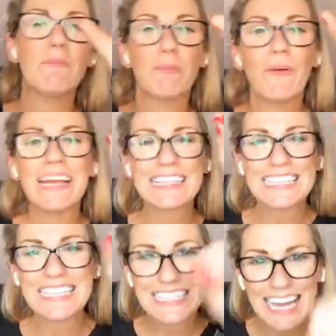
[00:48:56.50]
It
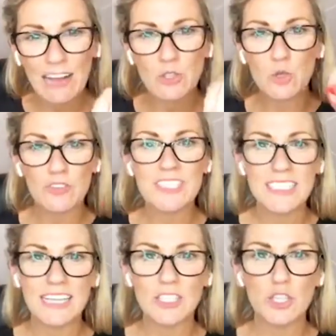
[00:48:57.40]
breaks it down, so all of a
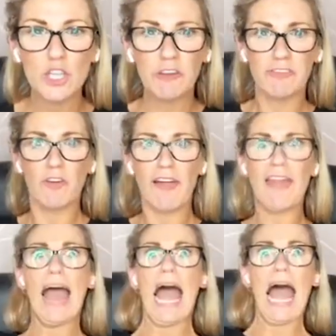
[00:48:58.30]
sudden you don't feel like
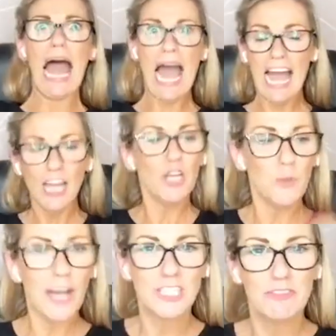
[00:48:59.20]
that.
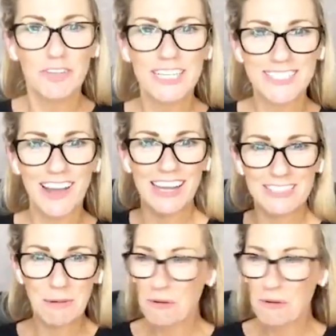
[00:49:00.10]
You actually feel excited.